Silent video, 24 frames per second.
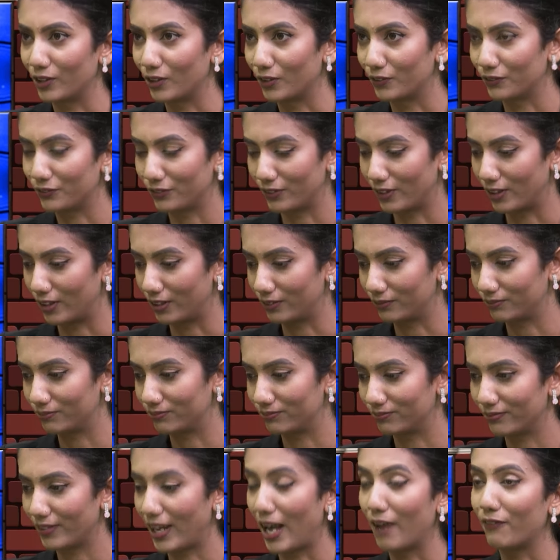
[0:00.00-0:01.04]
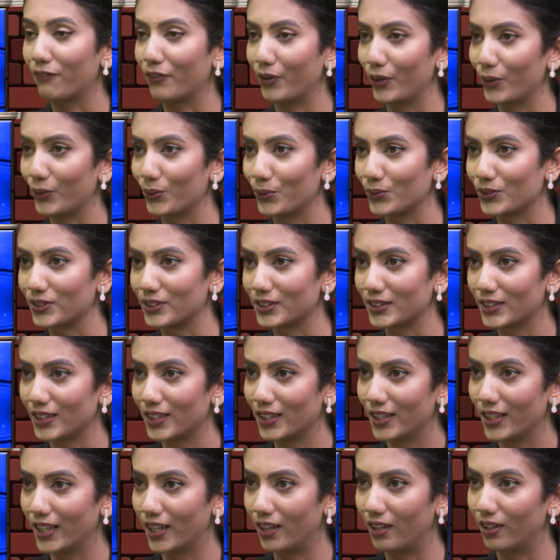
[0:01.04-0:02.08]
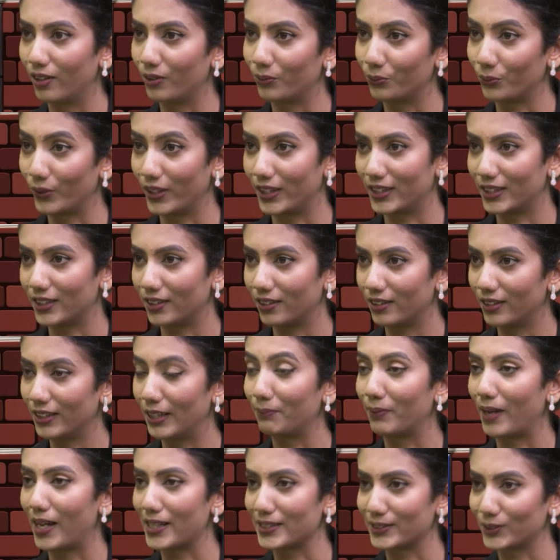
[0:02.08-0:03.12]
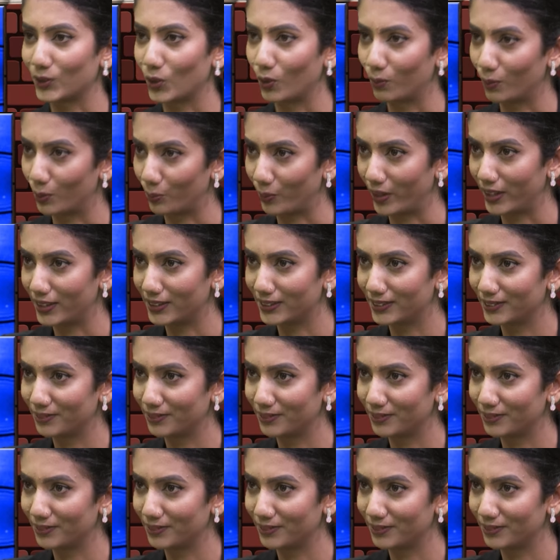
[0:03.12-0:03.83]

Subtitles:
of FAOs with Nepal's government?